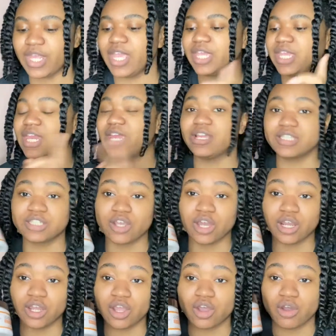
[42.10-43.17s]
carol's
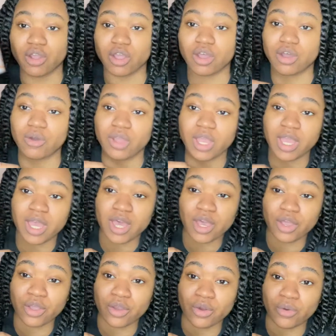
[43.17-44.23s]
daughter coco
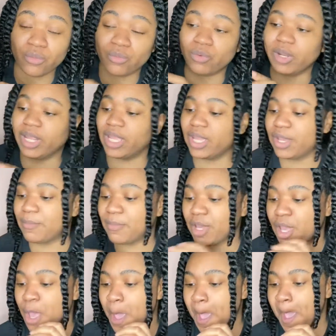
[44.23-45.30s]
creme
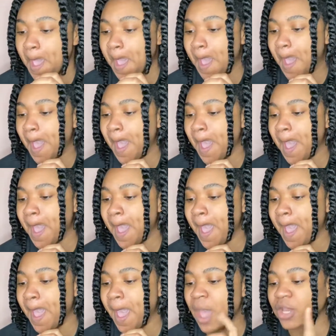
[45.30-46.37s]

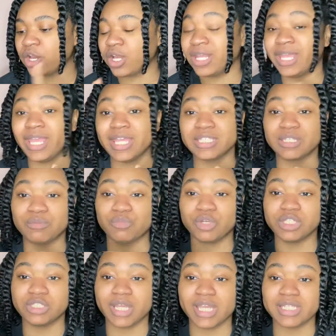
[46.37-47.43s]
uh curl
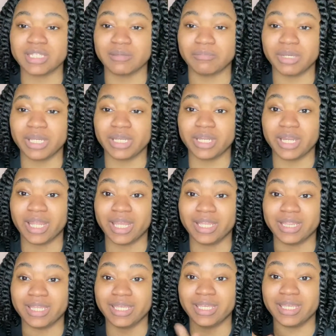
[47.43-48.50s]
moisturizing butter
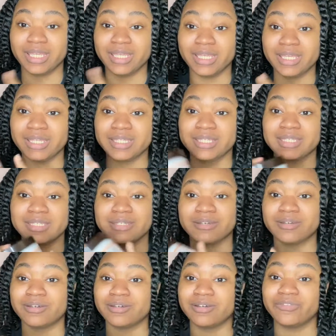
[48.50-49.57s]
and this
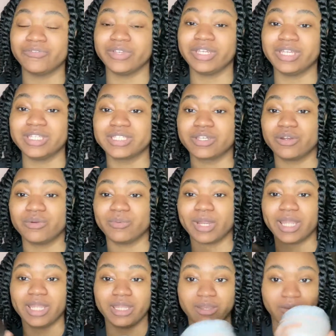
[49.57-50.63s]
stuff is
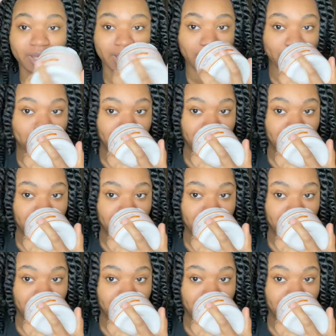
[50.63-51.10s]
great okay